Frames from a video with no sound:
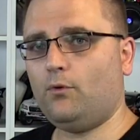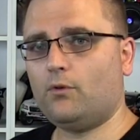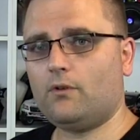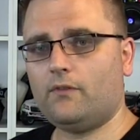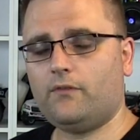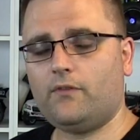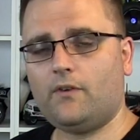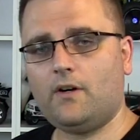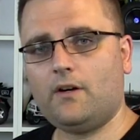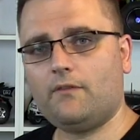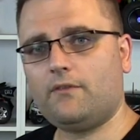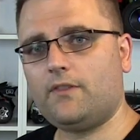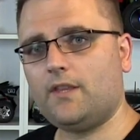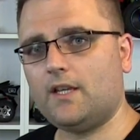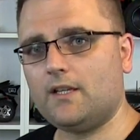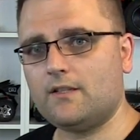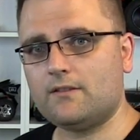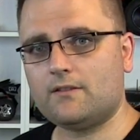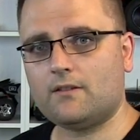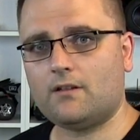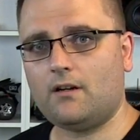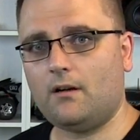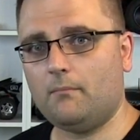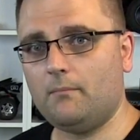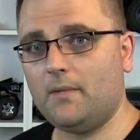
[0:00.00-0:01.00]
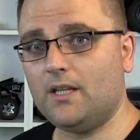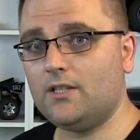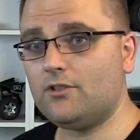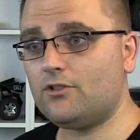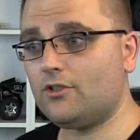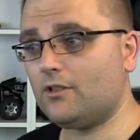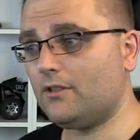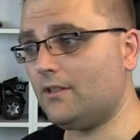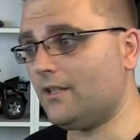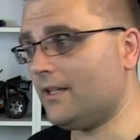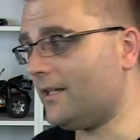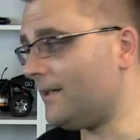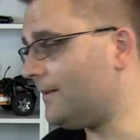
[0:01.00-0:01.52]
four or five things that I
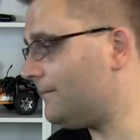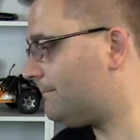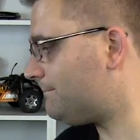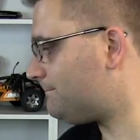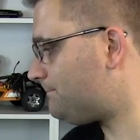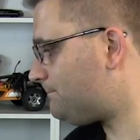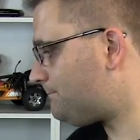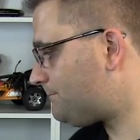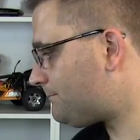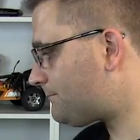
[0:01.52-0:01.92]
mentioned there.